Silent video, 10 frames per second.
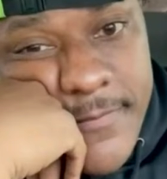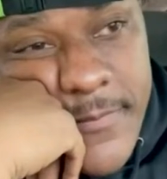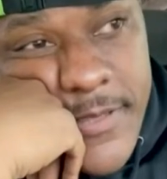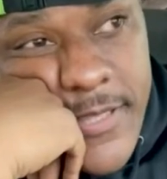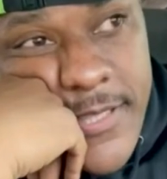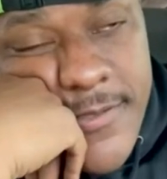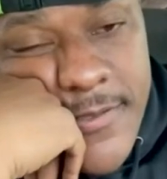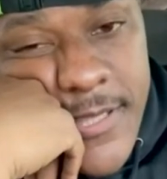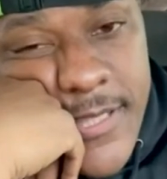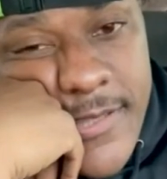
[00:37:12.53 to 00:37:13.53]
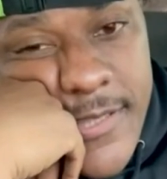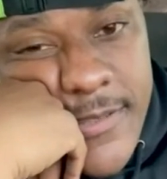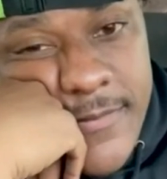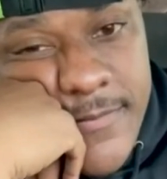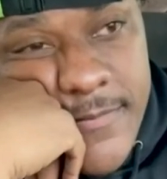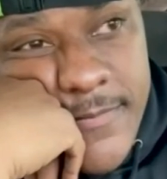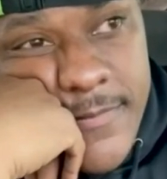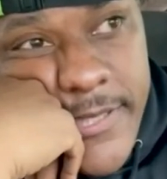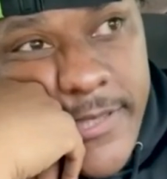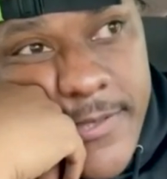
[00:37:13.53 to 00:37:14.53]
in case you can't tell
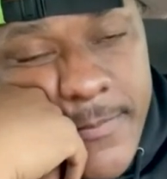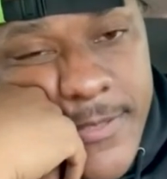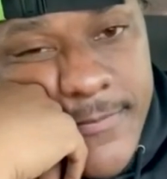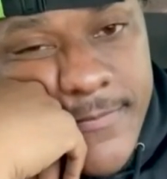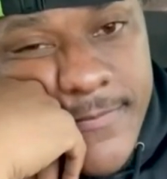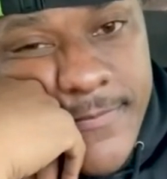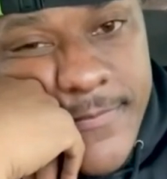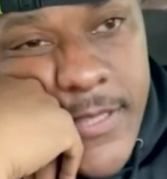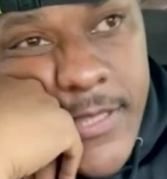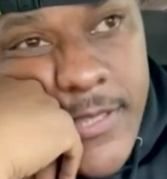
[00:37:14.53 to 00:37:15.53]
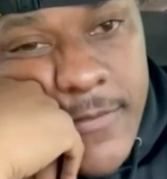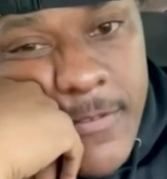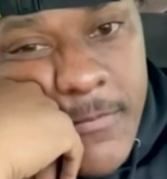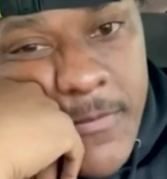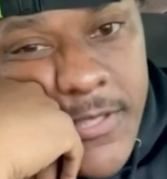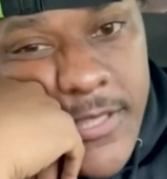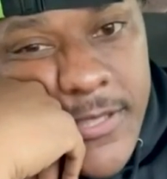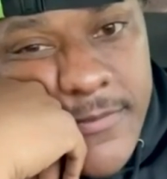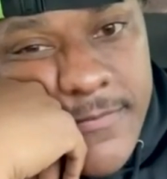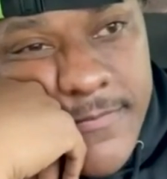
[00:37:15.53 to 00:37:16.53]
that it's me from the
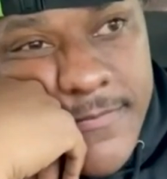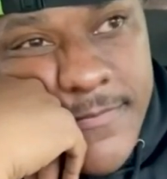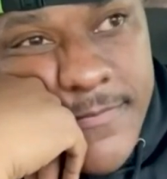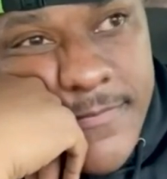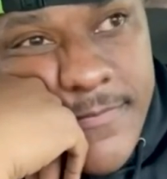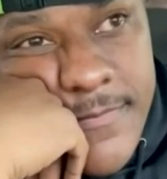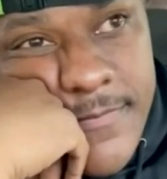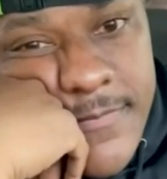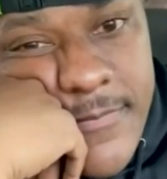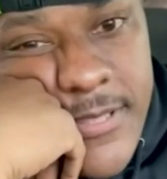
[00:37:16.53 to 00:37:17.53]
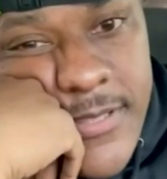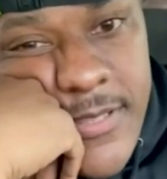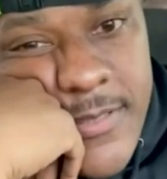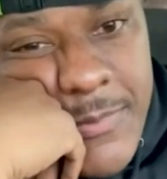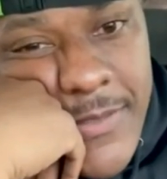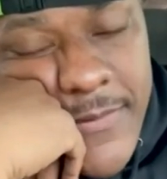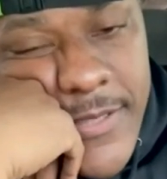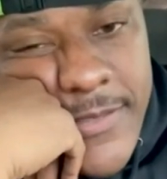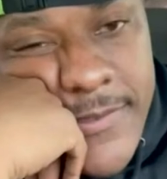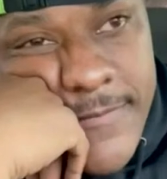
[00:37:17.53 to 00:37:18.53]
video. And that it's my
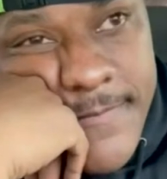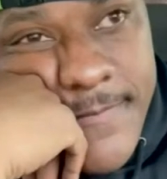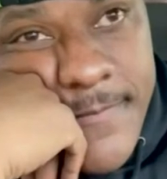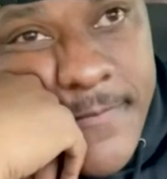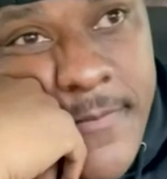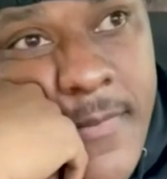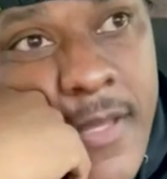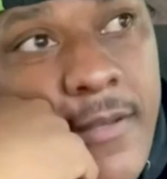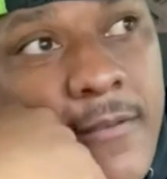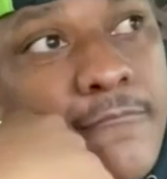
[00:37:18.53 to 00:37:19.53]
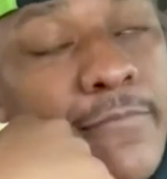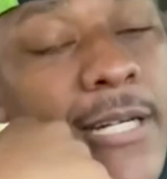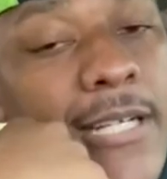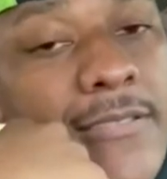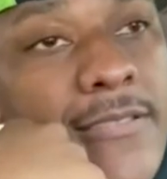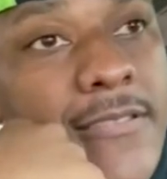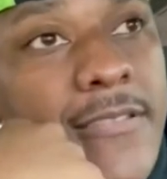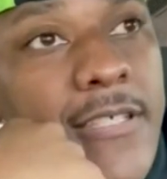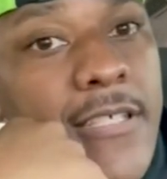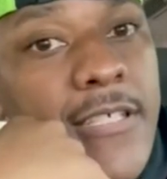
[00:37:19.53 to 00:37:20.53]
face. But,
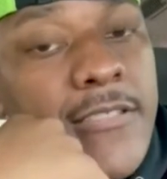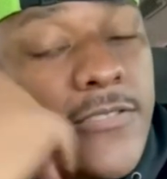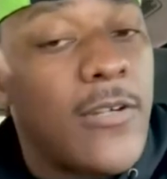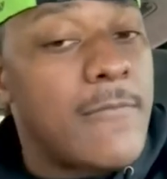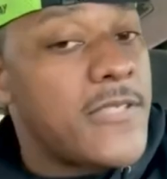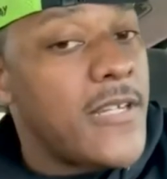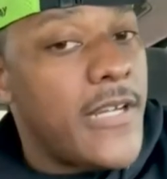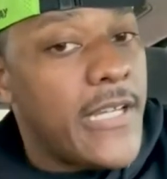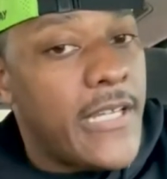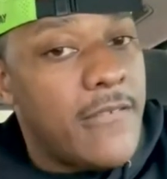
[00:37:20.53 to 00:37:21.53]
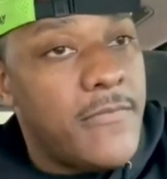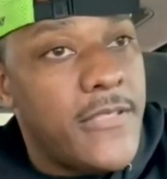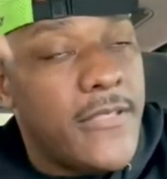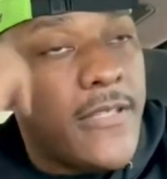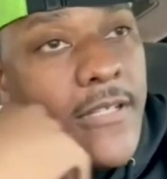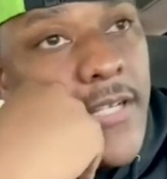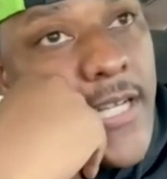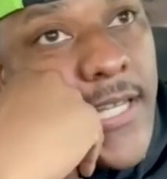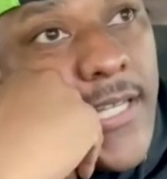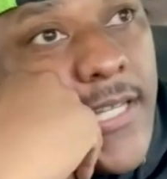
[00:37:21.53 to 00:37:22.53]
so I'm sorry I can't be there.
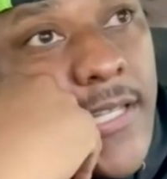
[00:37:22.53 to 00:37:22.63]
I